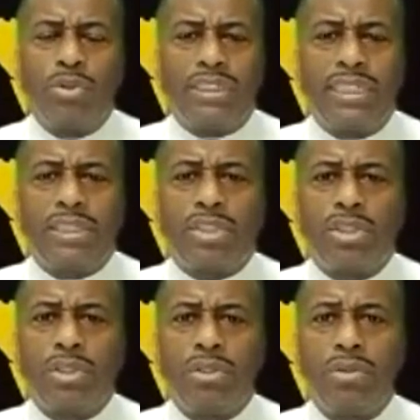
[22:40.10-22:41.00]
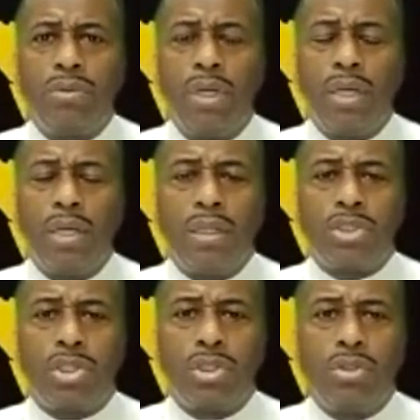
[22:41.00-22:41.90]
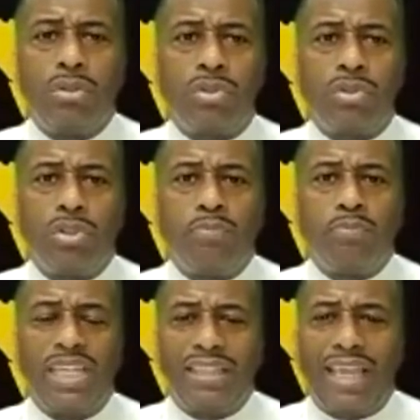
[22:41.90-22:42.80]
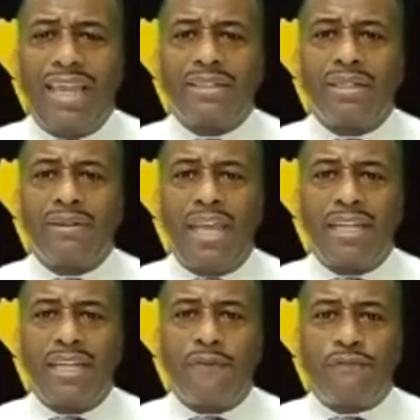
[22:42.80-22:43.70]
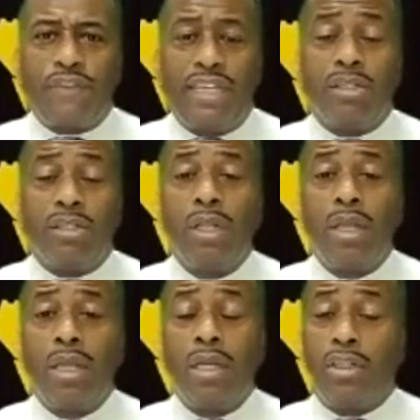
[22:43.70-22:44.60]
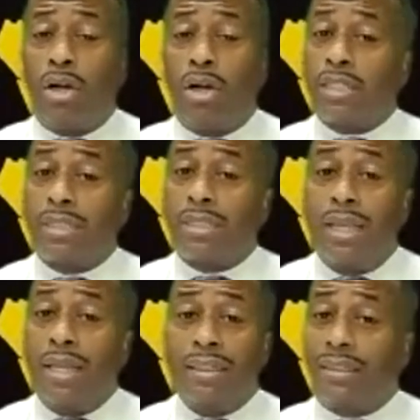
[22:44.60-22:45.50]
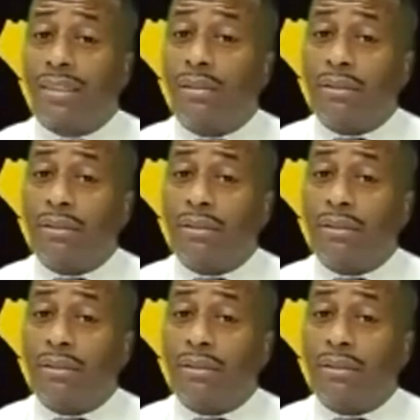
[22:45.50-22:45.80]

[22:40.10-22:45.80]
opportunity to be there in the field, because